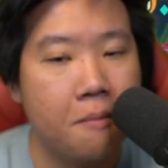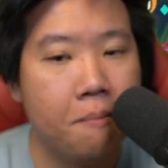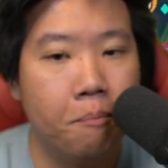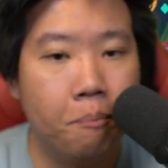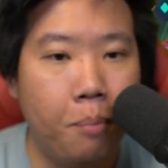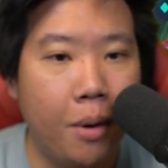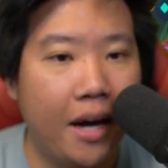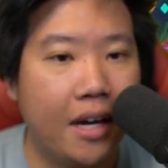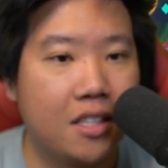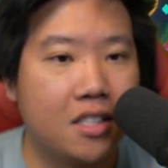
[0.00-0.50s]

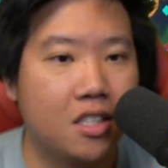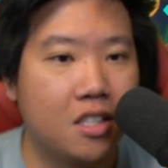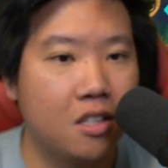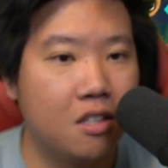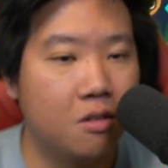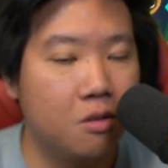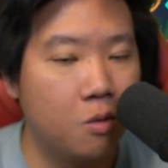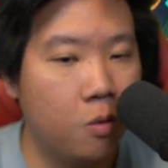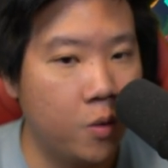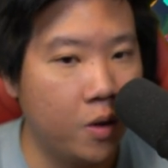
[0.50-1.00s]
but
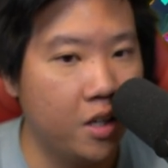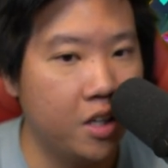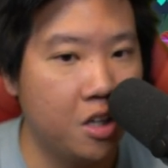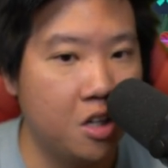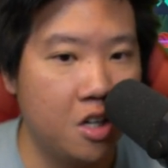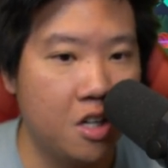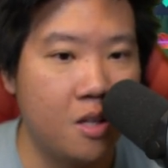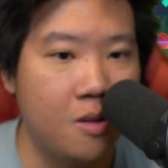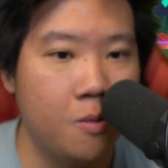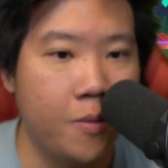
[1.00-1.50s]
really
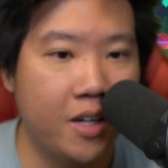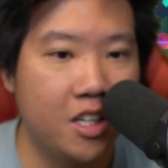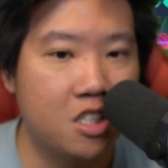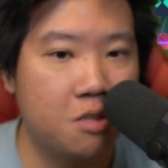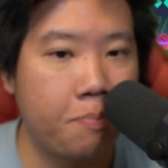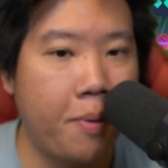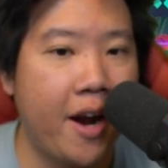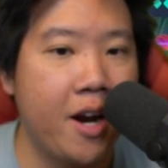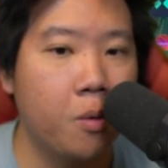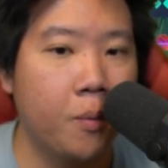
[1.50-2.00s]
good when
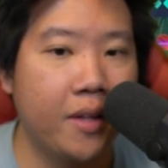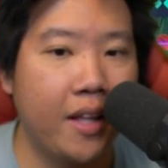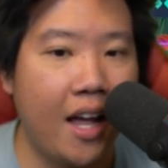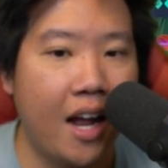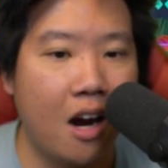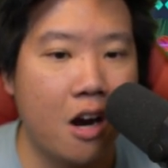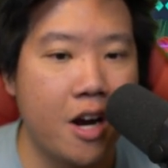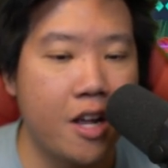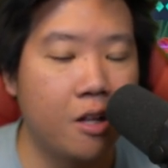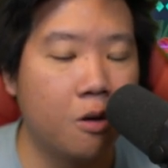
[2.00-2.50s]
it's paired with
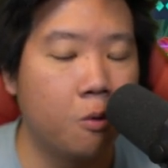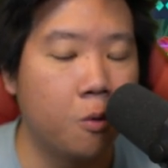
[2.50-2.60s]
Aaron.